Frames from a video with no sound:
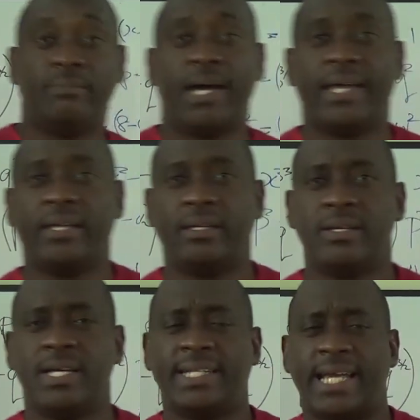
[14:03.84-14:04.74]
by.
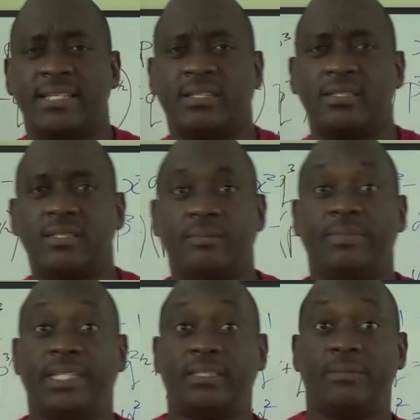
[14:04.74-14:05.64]
That is not
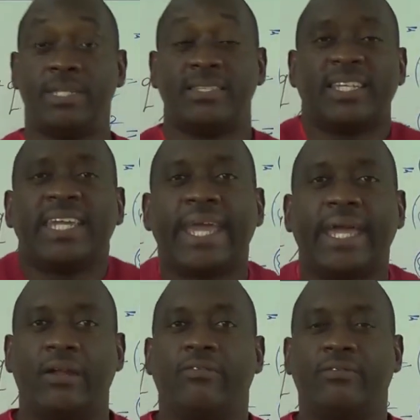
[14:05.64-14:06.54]
something to be scared
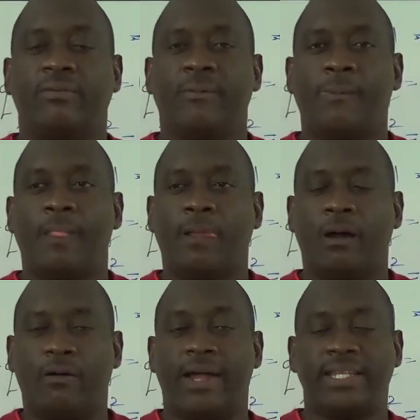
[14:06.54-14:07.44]
of.
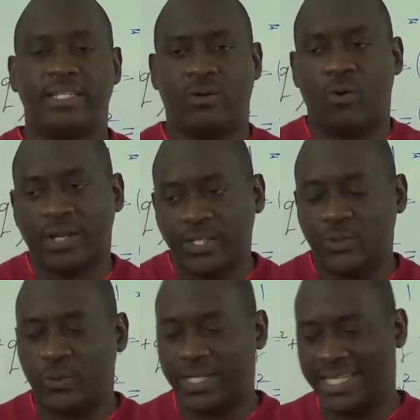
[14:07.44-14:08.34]
All right? All you're
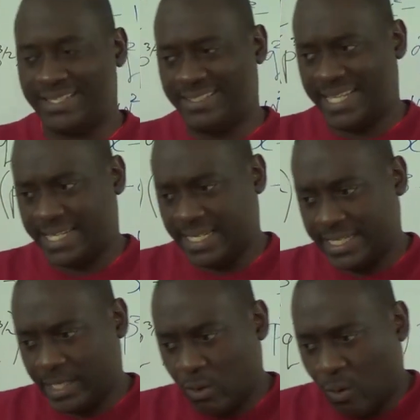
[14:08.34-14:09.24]
doing is taking the
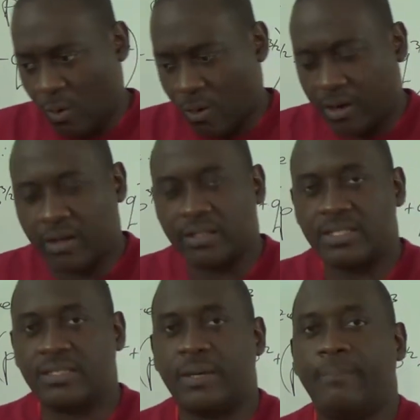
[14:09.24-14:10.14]
core
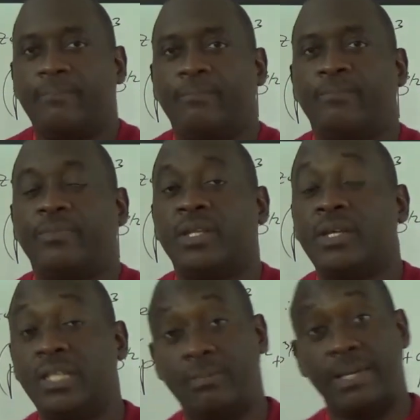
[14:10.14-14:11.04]
concept,
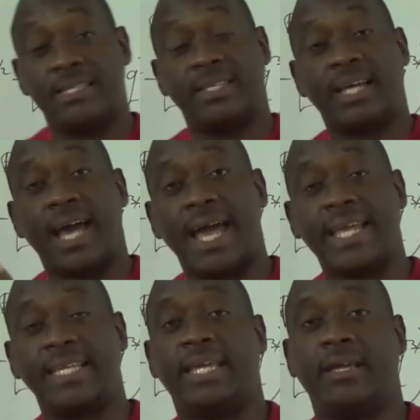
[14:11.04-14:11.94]
the basic
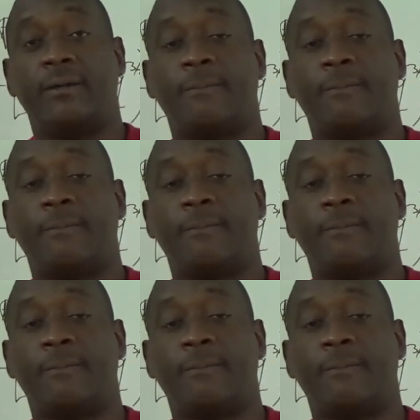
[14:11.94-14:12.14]
idea,